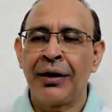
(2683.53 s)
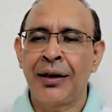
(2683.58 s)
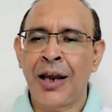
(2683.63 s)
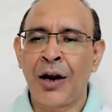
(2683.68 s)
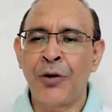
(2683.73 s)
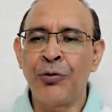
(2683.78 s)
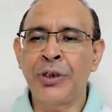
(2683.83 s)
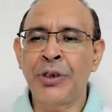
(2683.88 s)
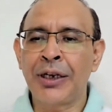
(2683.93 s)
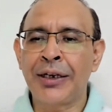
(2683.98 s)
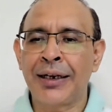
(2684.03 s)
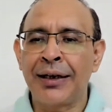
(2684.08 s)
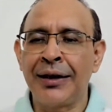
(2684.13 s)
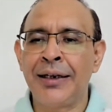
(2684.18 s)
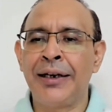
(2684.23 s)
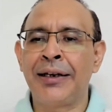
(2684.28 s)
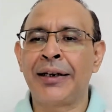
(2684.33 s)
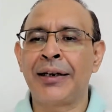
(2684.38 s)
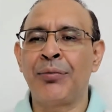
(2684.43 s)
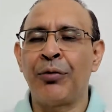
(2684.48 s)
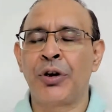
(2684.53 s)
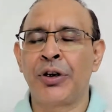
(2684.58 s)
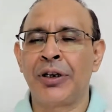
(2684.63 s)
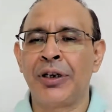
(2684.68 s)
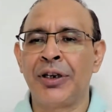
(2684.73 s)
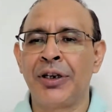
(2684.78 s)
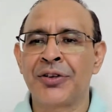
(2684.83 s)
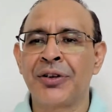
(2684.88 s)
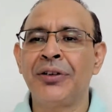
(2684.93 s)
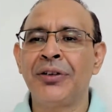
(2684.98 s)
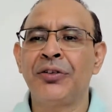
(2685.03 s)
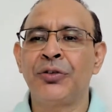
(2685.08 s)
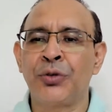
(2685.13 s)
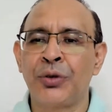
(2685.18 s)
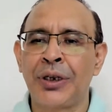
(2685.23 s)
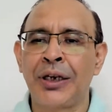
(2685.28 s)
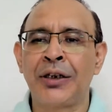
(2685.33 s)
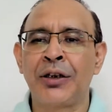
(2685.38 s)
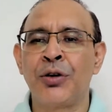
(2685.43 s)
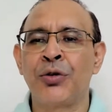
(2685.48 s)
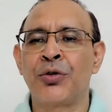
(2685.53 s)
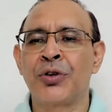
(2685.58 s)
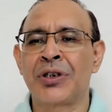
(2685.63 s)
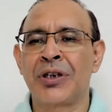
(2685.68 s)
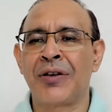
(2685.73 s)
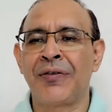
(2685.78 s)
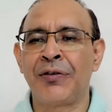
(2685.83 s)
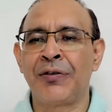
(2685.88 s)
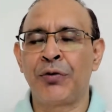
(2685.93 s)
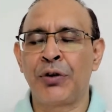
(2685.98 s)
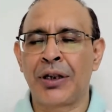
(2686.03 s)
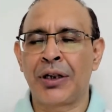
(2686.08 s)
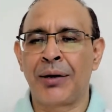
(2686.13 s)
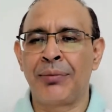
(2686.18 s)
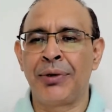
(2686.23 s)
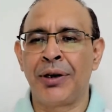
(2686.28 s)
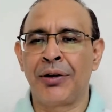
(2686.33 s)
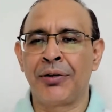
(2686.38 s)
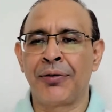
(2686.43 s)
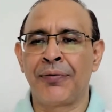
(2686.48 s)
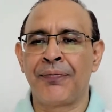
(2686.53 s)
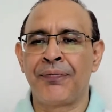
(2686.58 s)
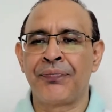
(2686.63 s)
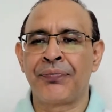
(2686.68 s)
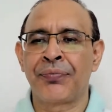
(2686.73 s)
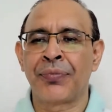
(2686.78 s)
counter-regulatory modulation, so that glucose level would come down.